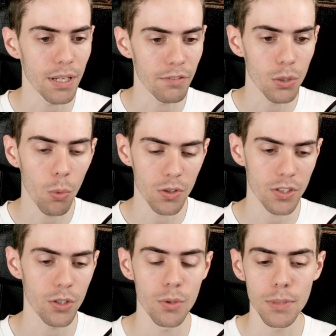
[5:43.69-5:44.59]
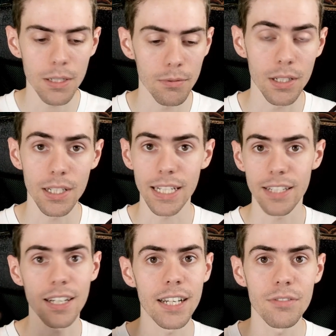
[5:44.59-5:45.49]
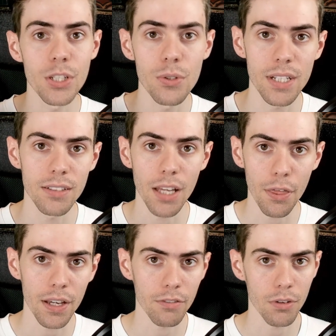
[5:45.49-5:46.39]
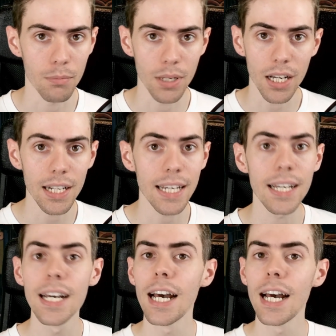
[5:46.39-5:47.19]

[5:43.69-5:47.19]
If you want to, like using a thing from earlier,